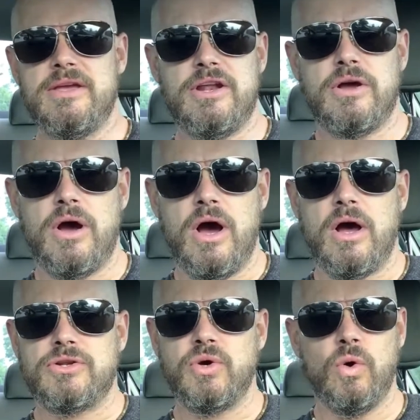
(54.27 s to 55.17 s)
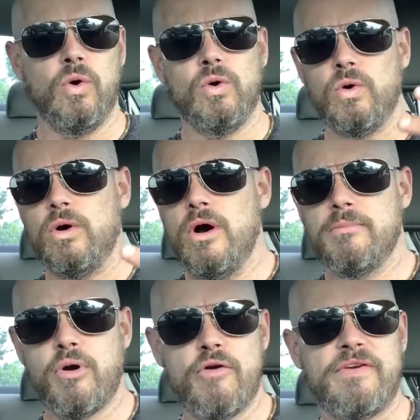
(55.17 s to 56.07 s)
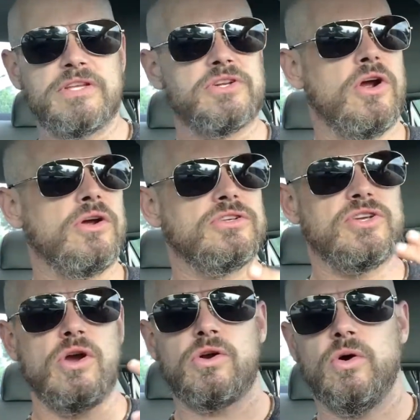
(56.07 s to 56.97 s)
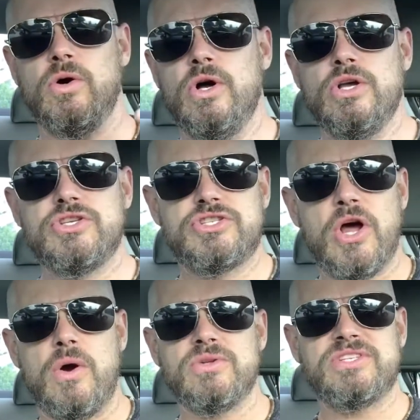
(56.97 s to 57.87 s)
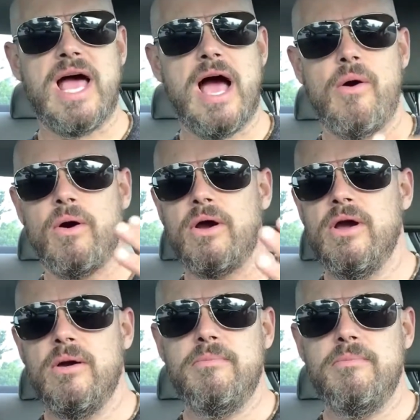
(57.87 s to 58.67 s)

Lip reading: You know, Tool, Perfect Circle, Stone Sour,